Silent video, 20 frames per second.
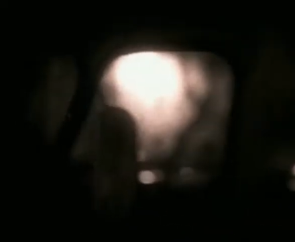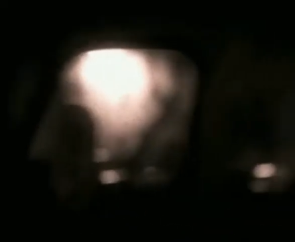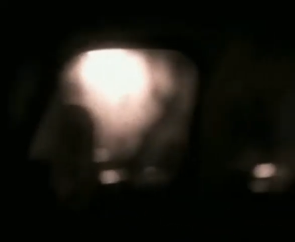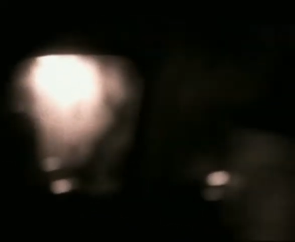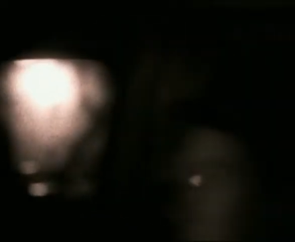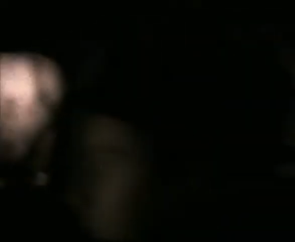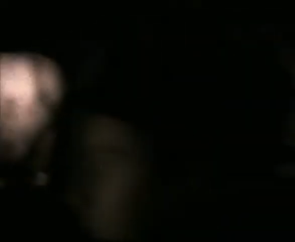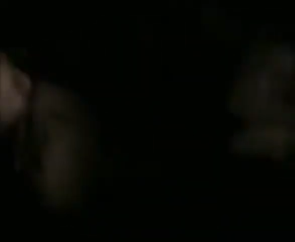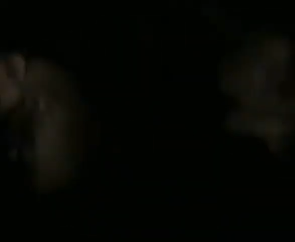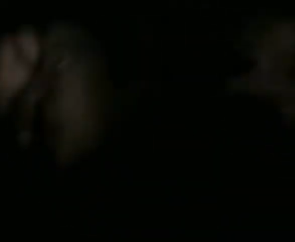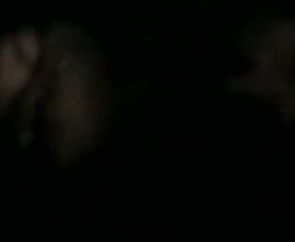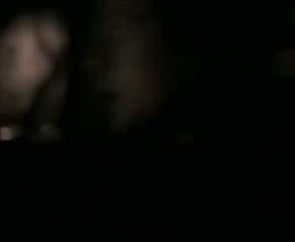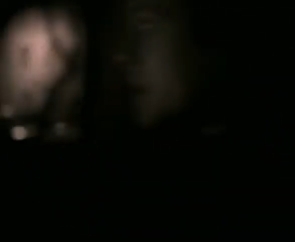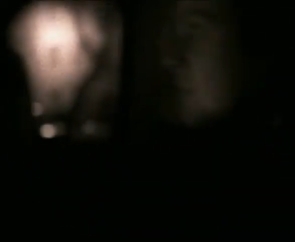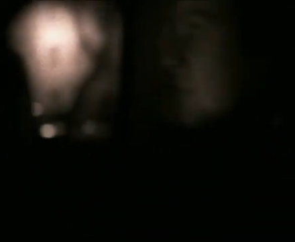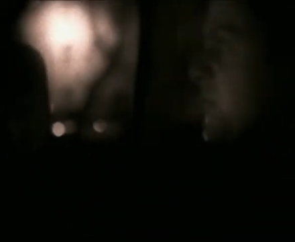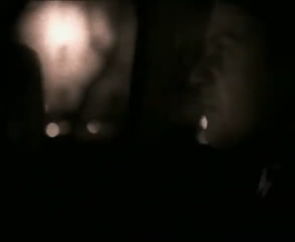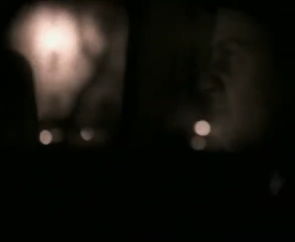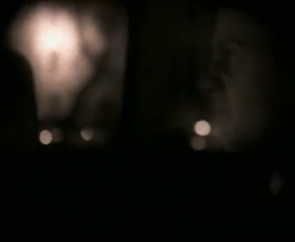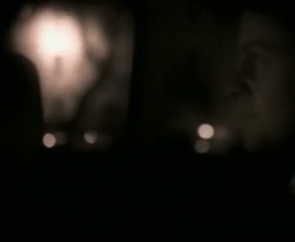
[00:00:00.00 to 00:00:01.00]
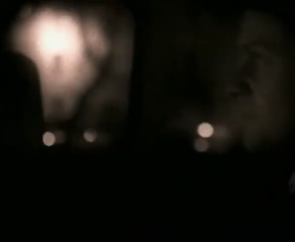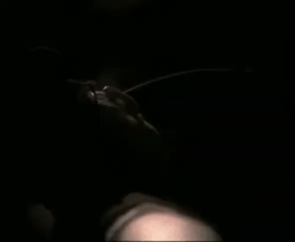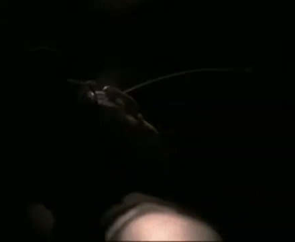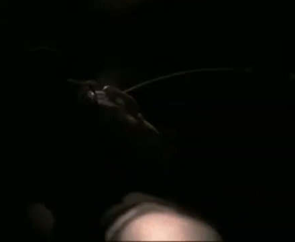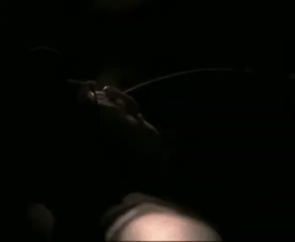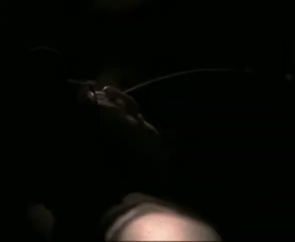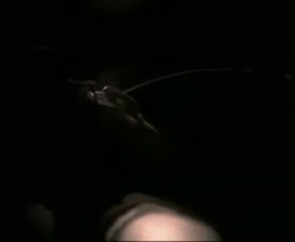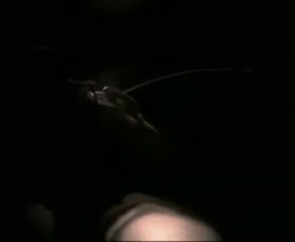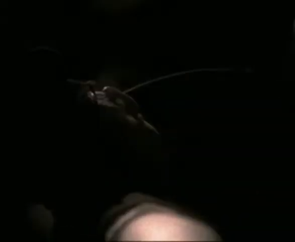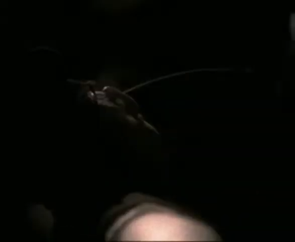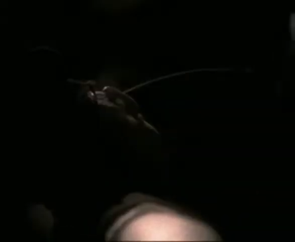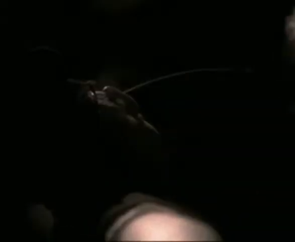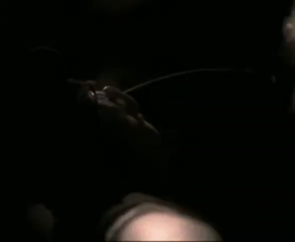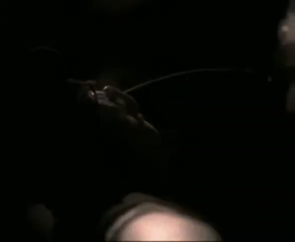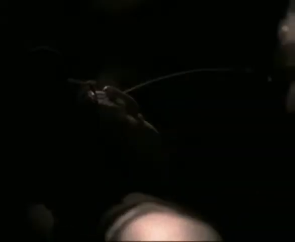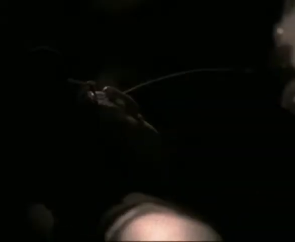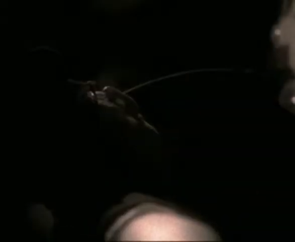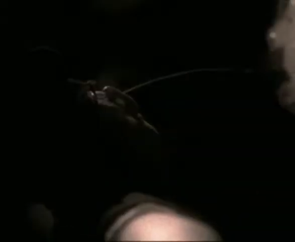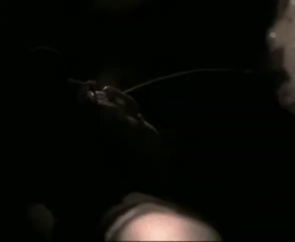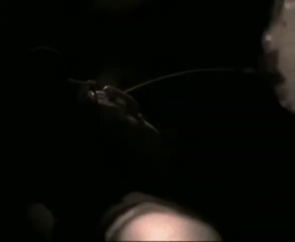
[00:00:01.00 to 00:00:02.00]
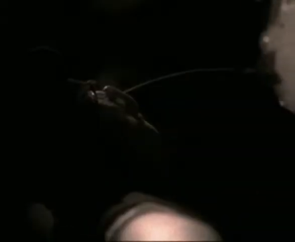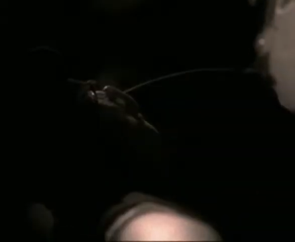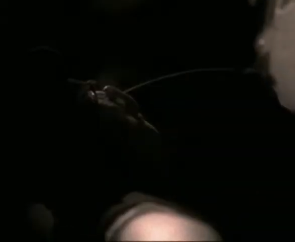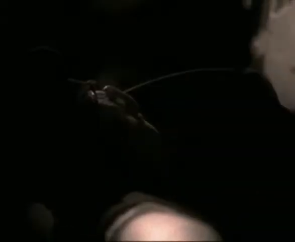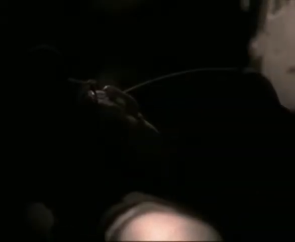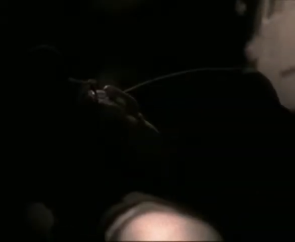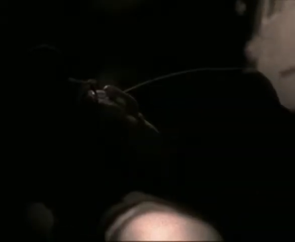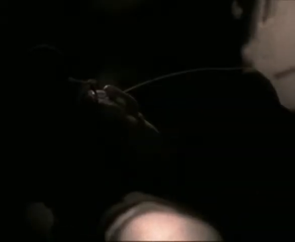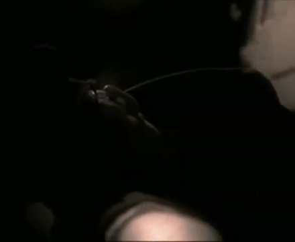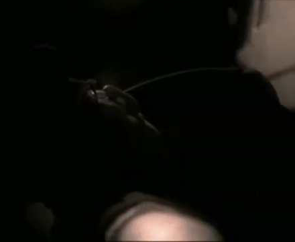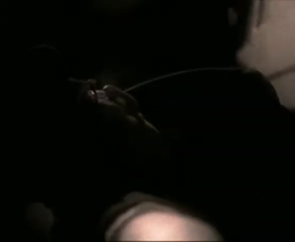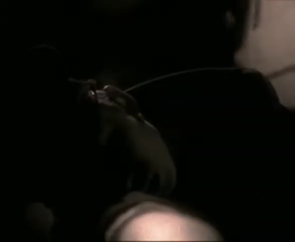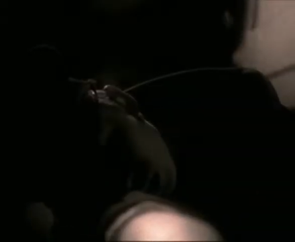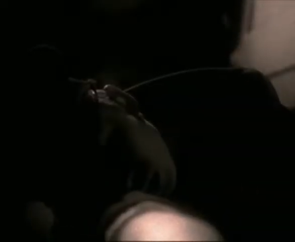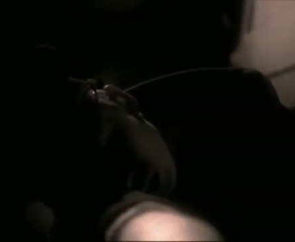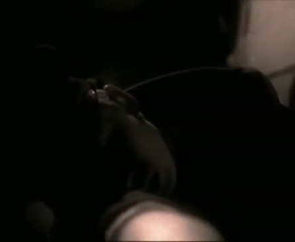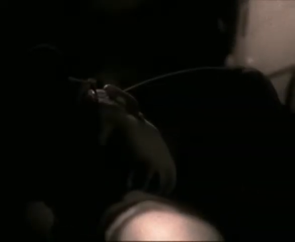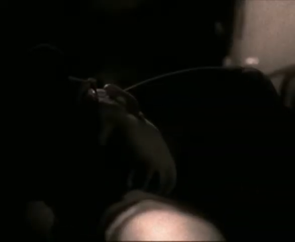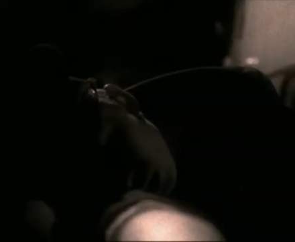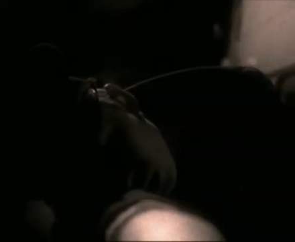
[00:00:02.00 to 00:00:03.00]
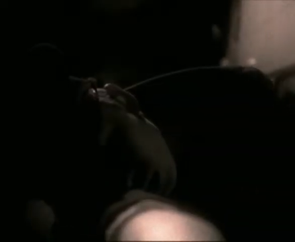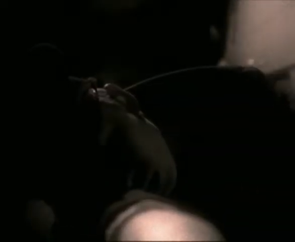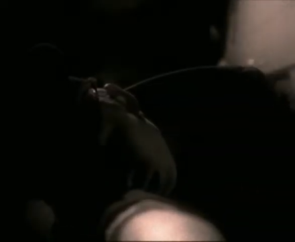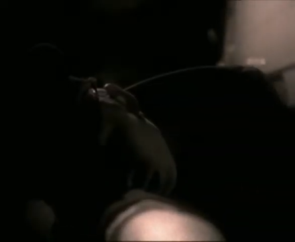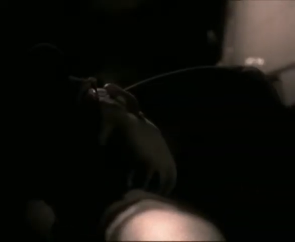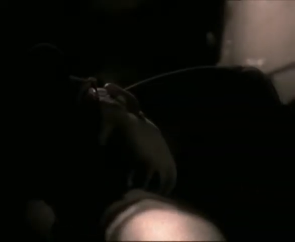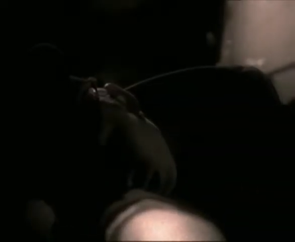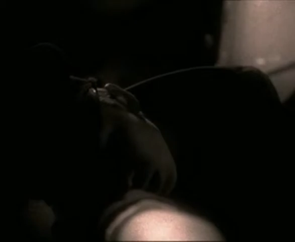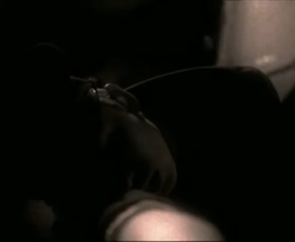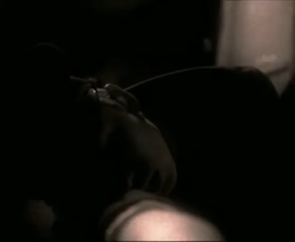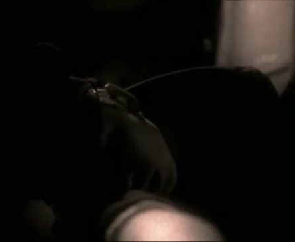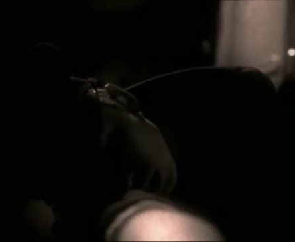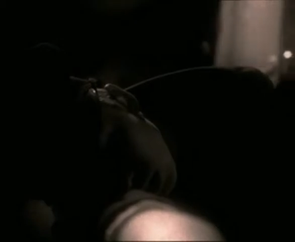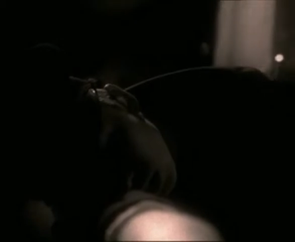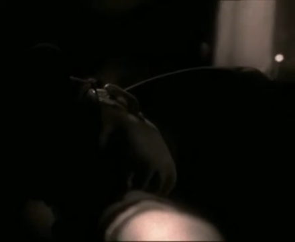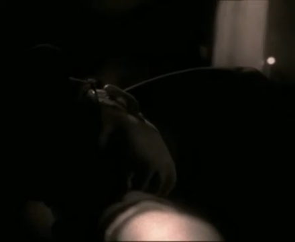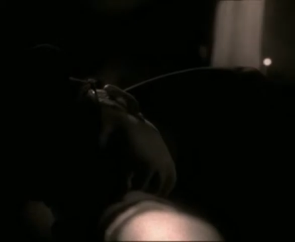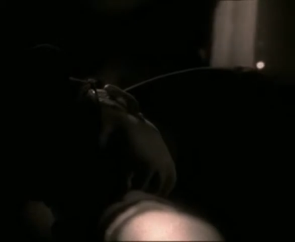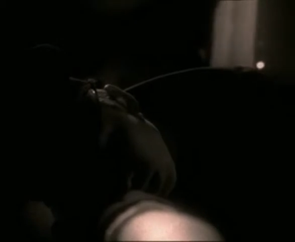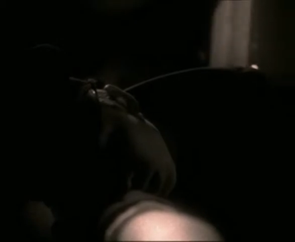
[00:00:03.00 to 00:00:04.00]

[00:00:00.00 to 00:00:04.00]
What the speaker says: No face is visible, so there are no lips to read.